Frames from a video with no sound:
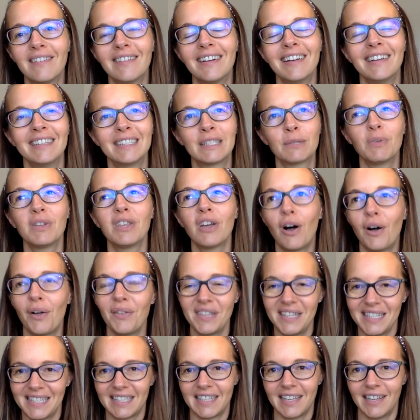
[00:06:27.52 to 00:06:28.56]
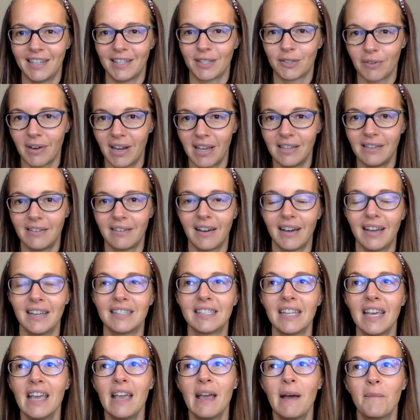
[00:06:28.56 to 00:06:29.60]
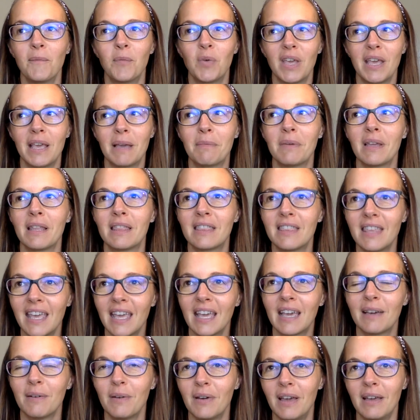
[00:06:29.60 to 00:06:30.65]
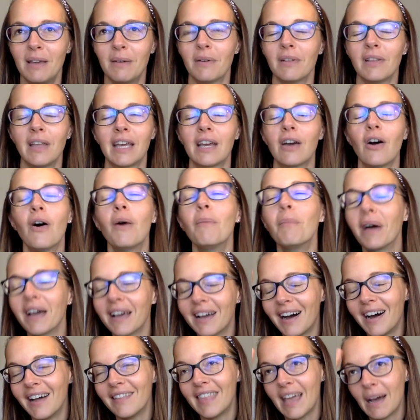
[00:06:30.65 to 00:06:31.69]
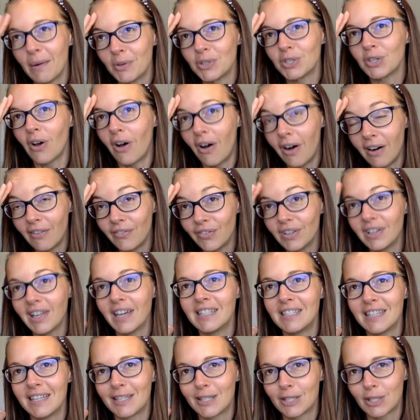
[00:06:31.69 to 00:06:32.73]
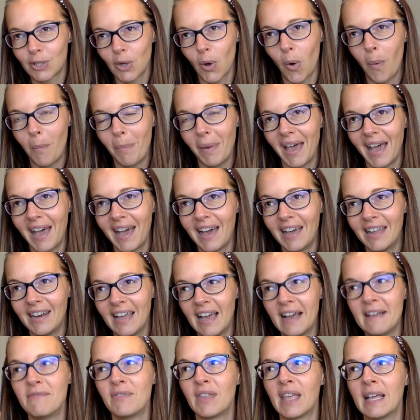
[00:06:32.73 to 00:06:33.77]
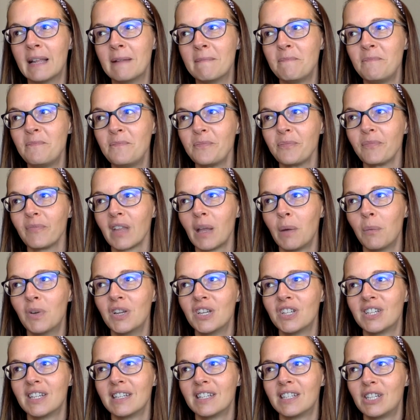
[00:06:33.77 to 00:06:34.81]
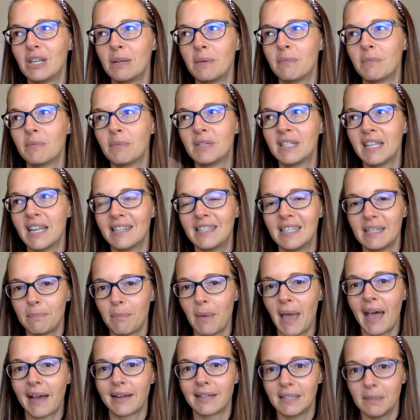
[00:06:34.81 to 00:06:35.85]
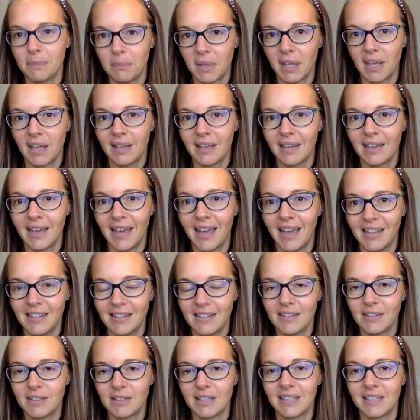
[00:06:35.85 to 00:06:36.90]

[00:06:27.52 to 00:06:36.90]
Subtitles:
it's with all these things, right, you guys? We think like, oh my God, that was awful. I did so bad. And then when she sent it back to me and